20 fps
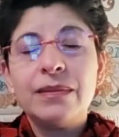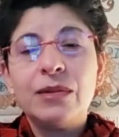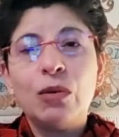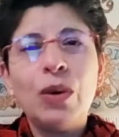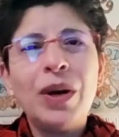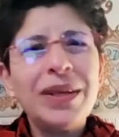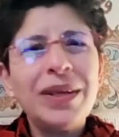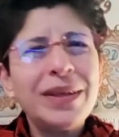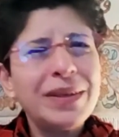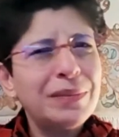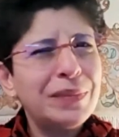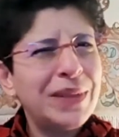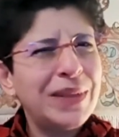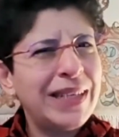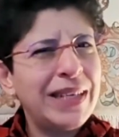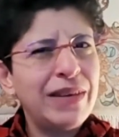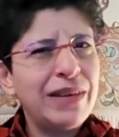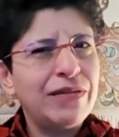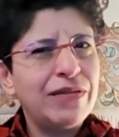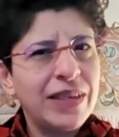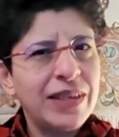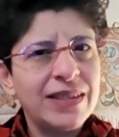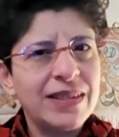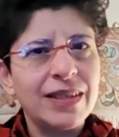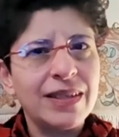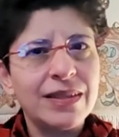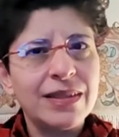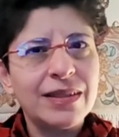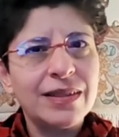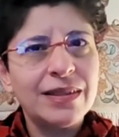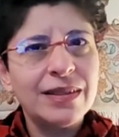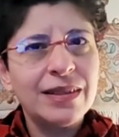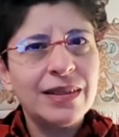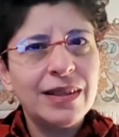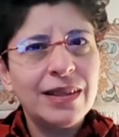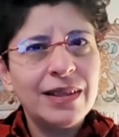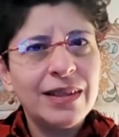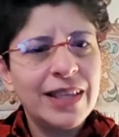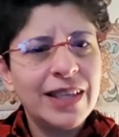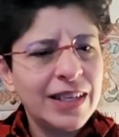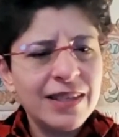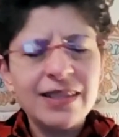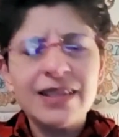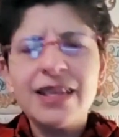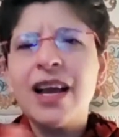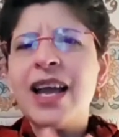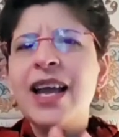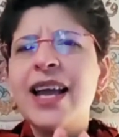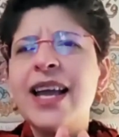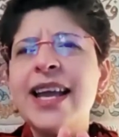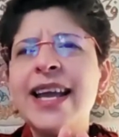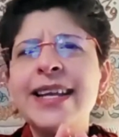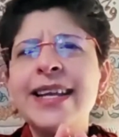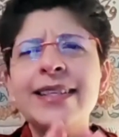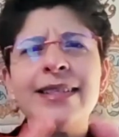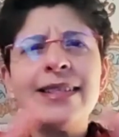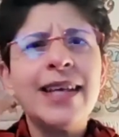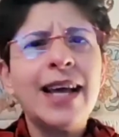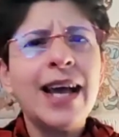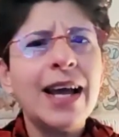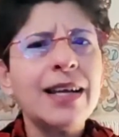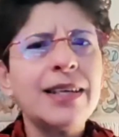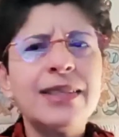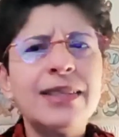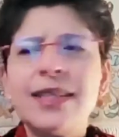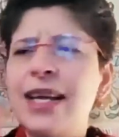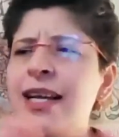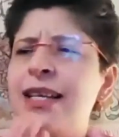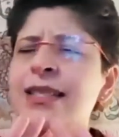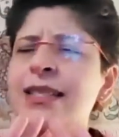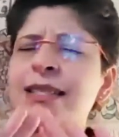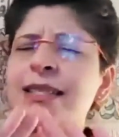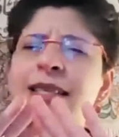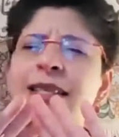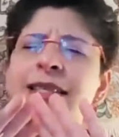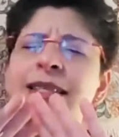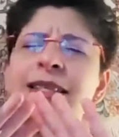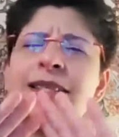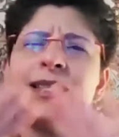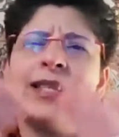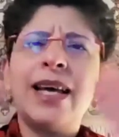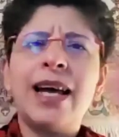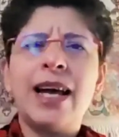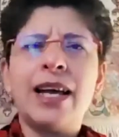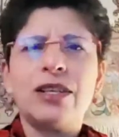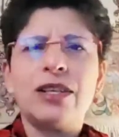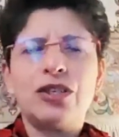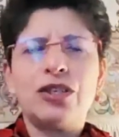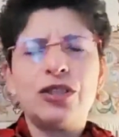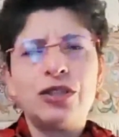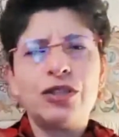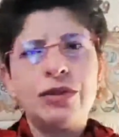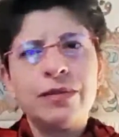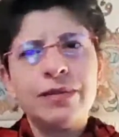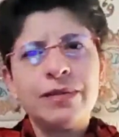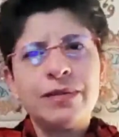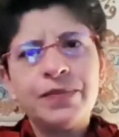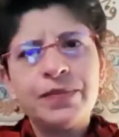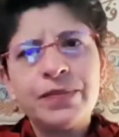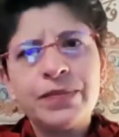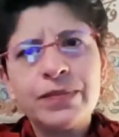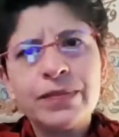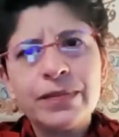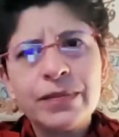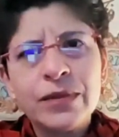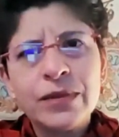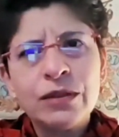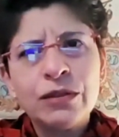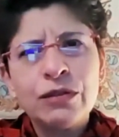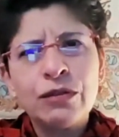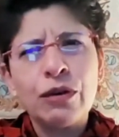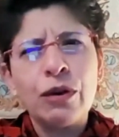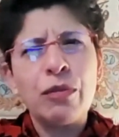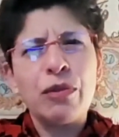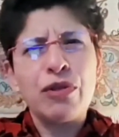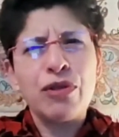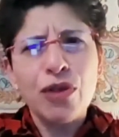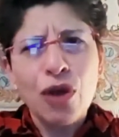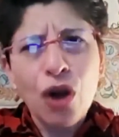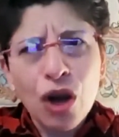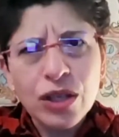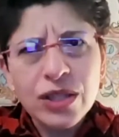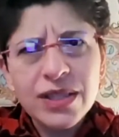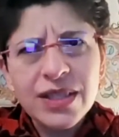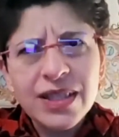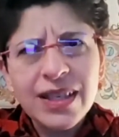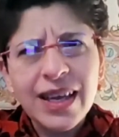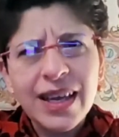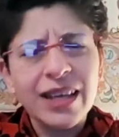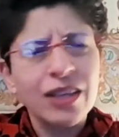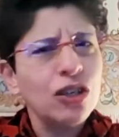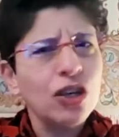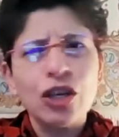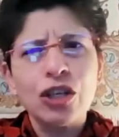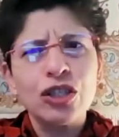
What belief is it that is intact and detached from thought and